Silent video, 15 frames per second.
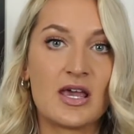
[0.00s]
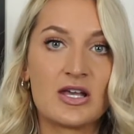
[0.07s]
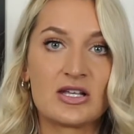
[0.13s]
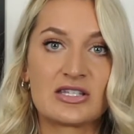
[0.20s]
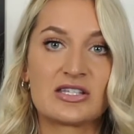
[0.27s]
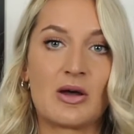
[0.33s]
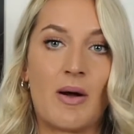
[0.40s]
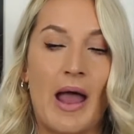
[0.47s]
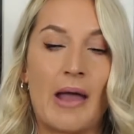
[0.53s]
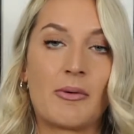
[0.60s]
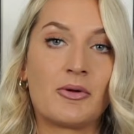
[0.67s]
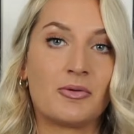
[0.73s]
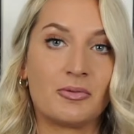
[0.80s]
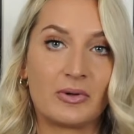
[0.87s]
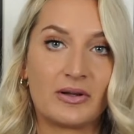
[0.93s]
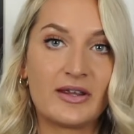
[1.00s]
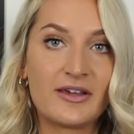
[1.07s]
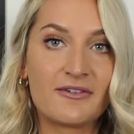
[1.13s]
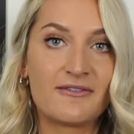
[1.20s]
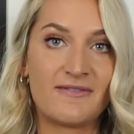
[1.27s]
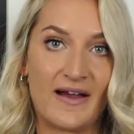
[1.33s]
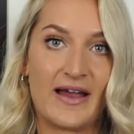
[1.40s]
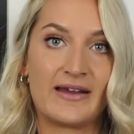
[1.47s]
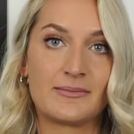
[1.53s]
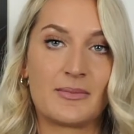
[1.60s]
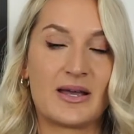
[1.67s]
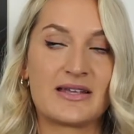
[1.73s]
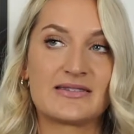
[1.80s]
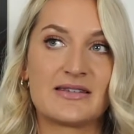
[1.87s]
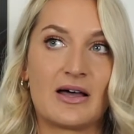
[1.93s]
so I would really find
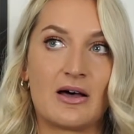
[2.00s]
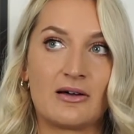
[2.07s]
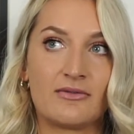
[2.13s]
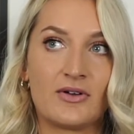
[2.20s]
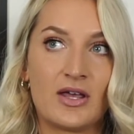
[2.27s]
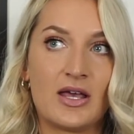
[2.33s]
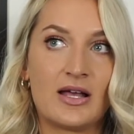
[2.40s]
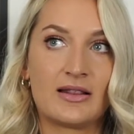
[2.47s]
myself